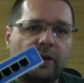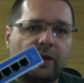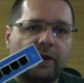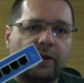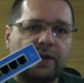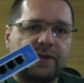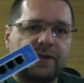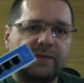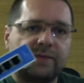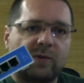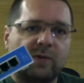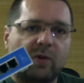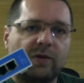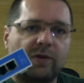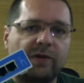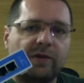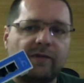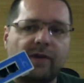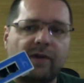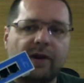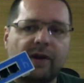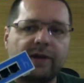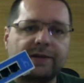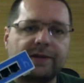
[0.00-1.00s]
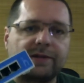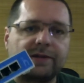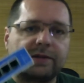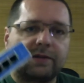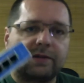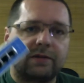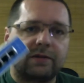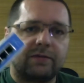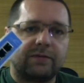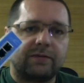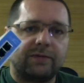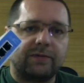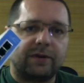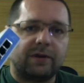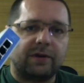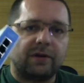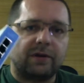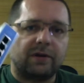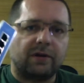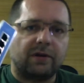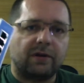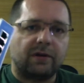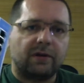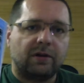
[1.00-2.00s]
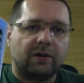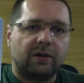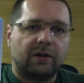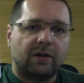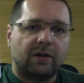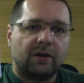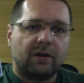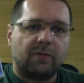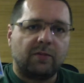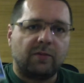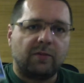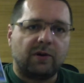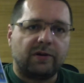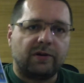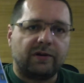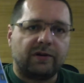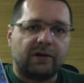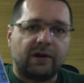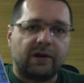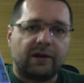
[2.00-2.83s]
It's small device with built-in